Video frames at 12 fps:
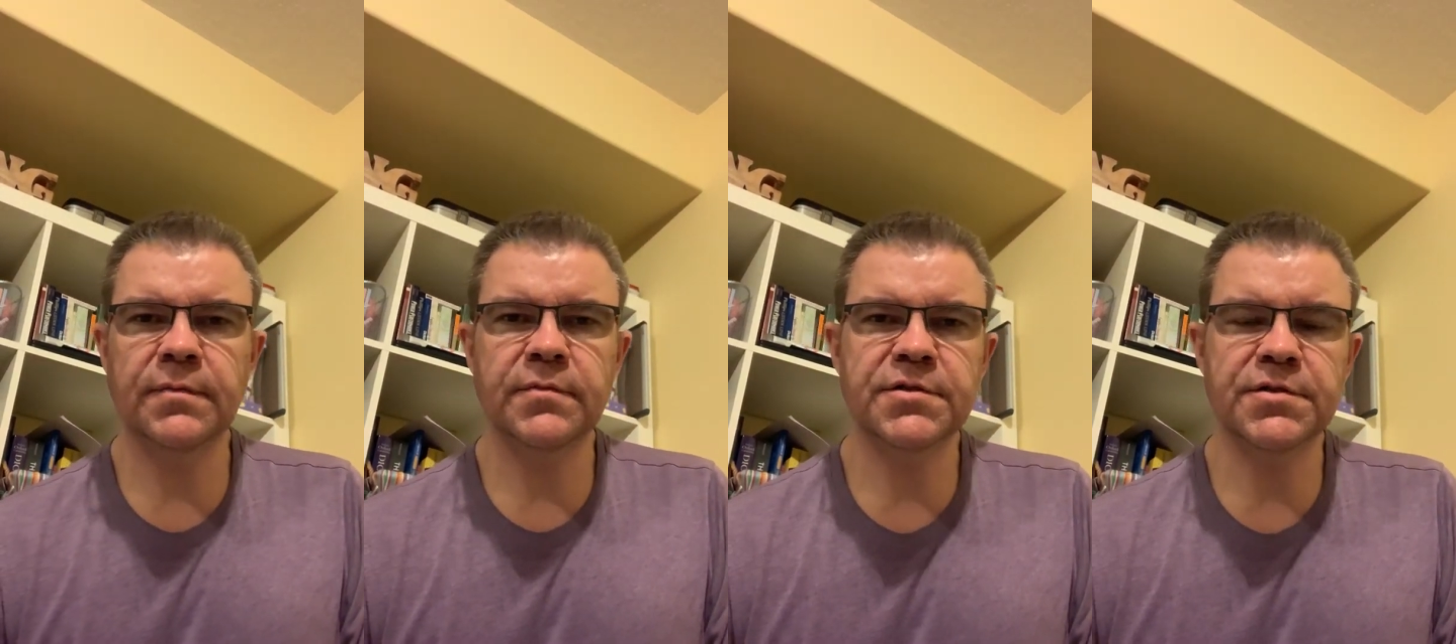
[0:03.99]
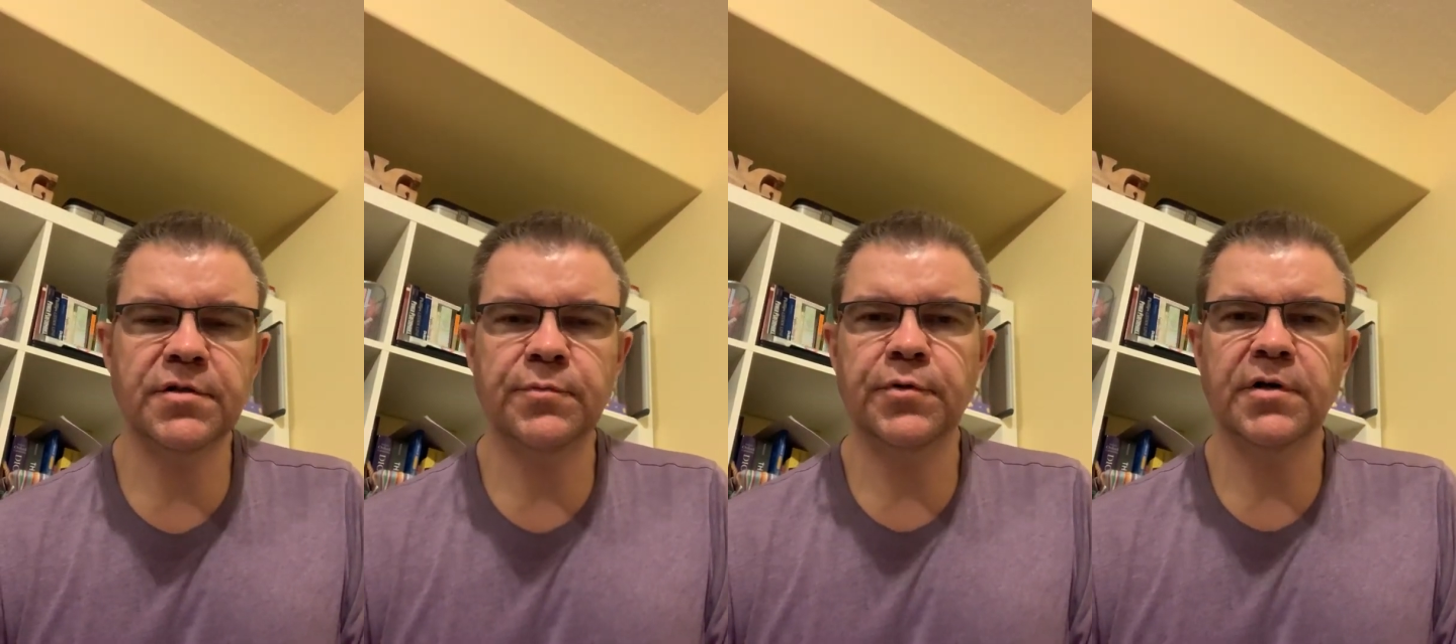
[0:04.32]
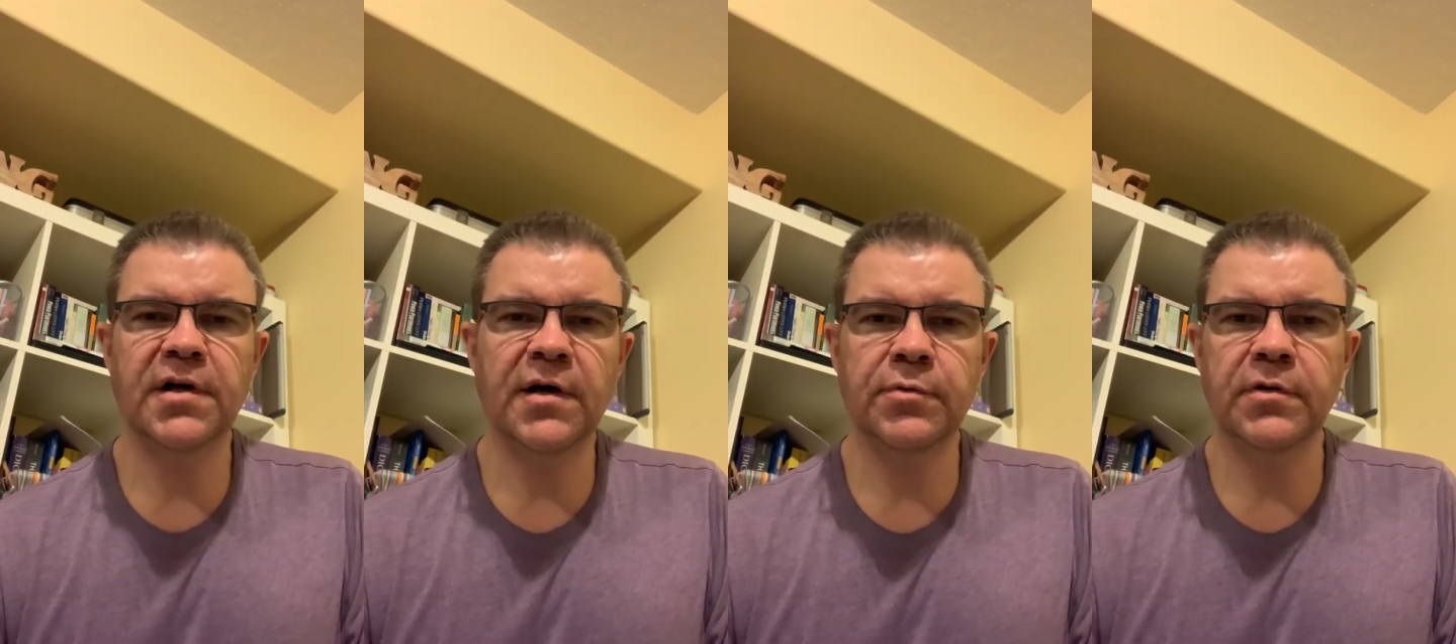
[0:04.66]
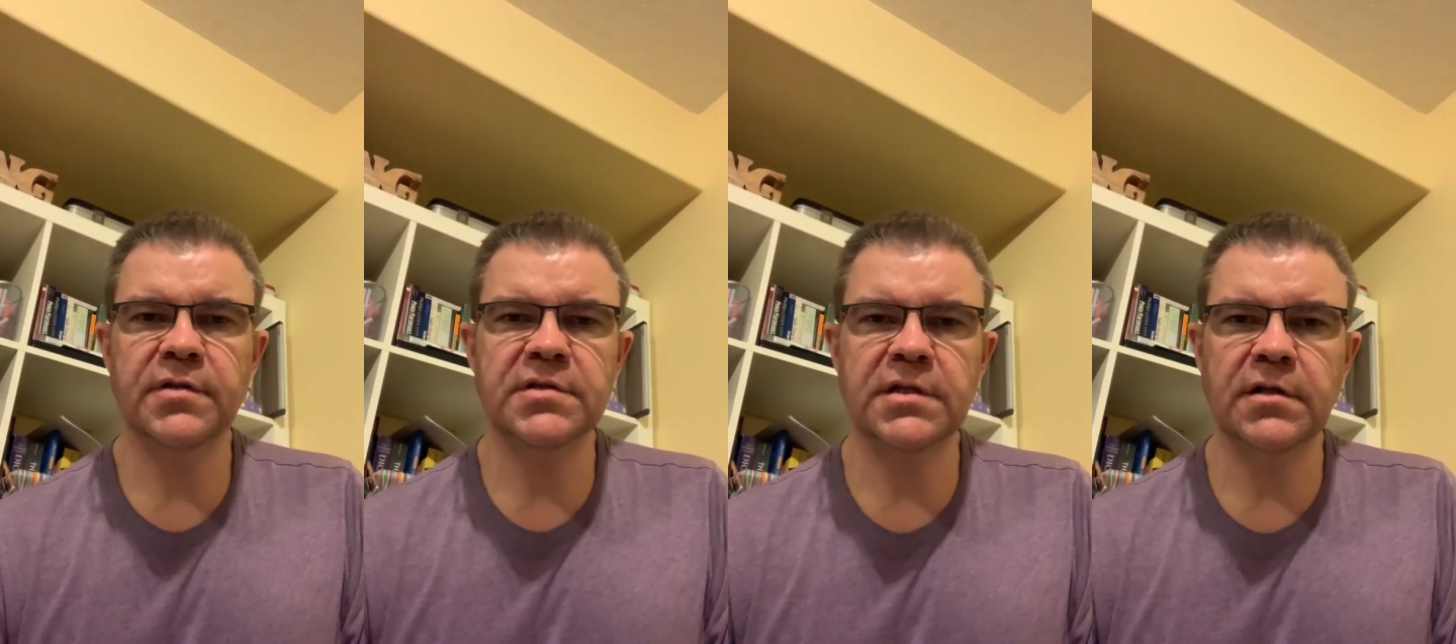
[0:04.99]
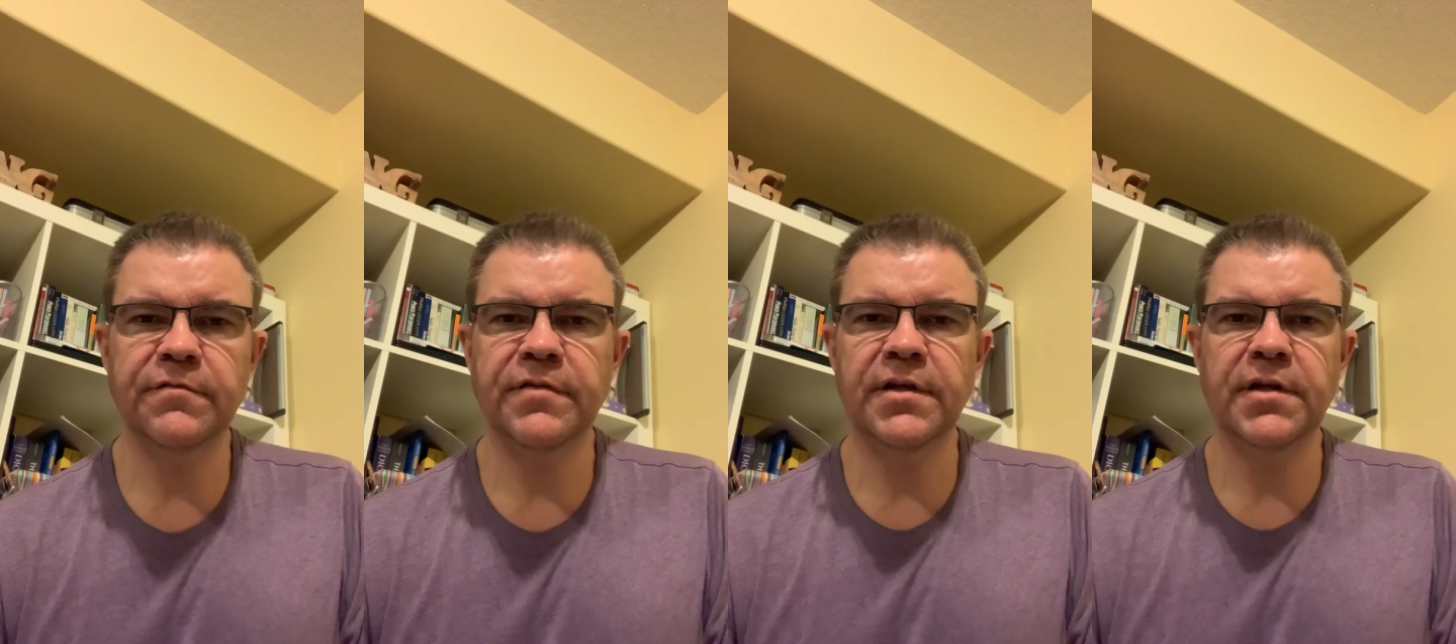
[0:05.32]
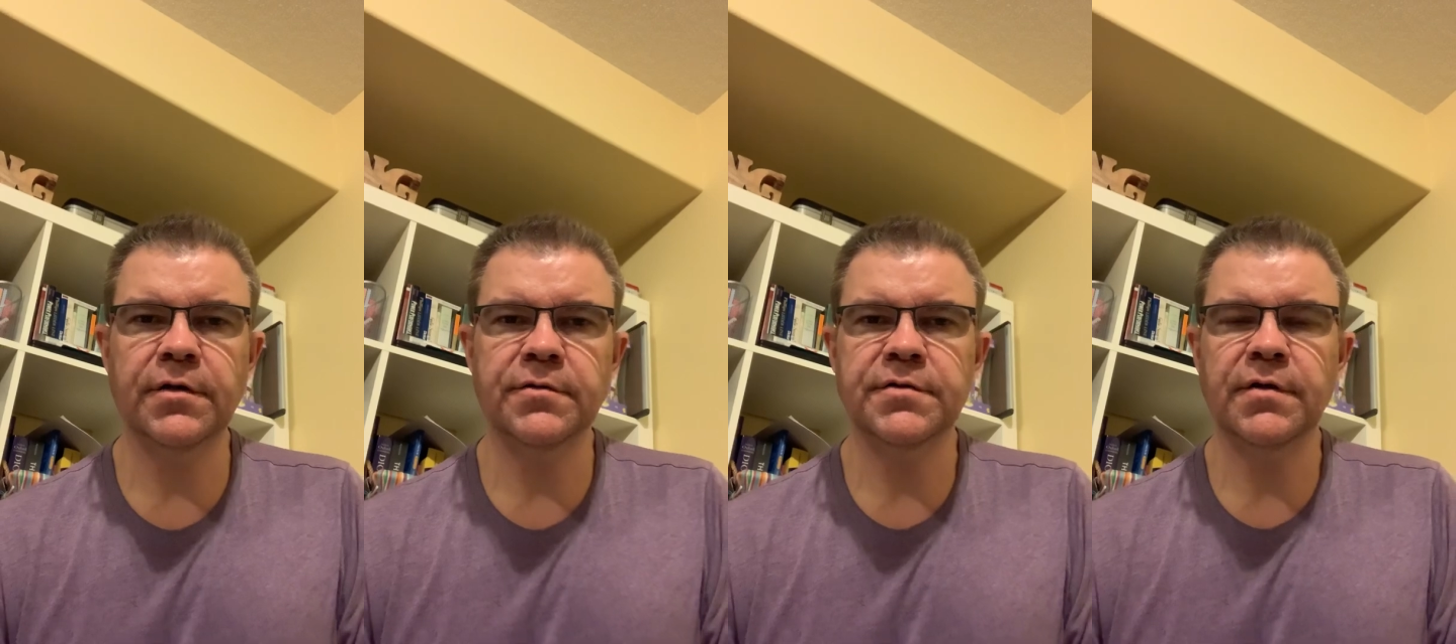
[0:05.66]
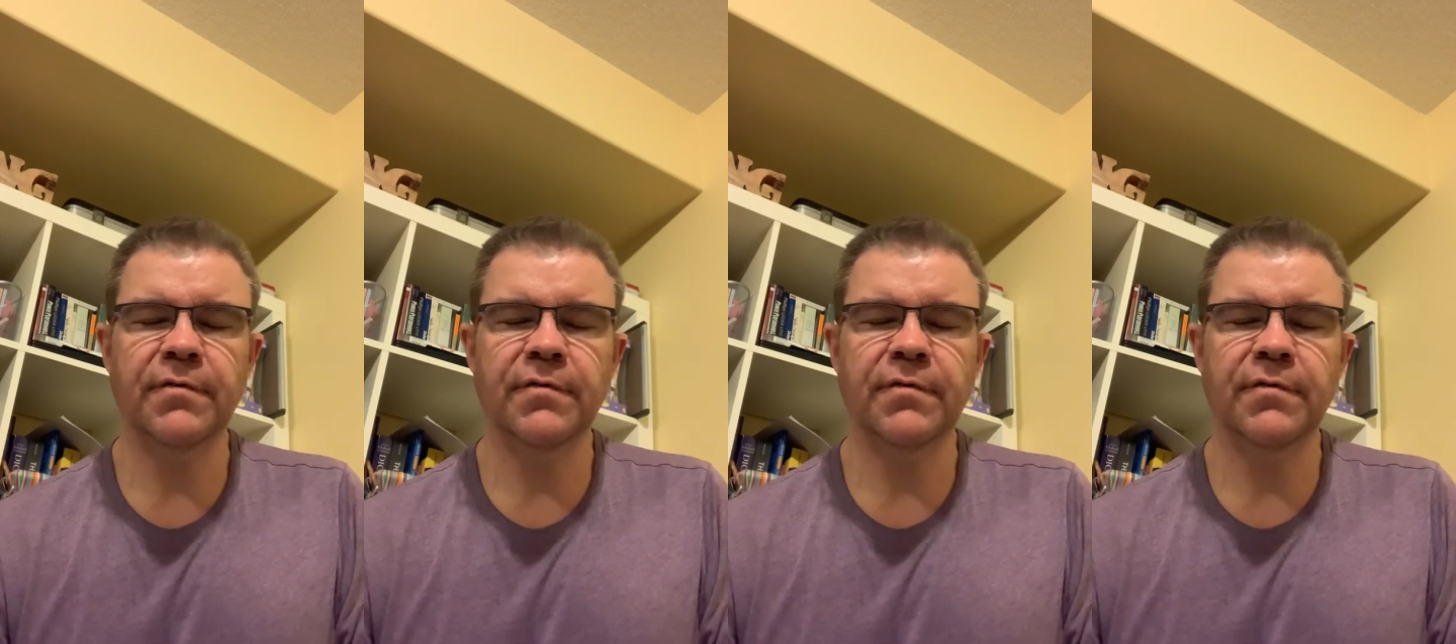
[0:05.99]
just going to put a couple of these little videos,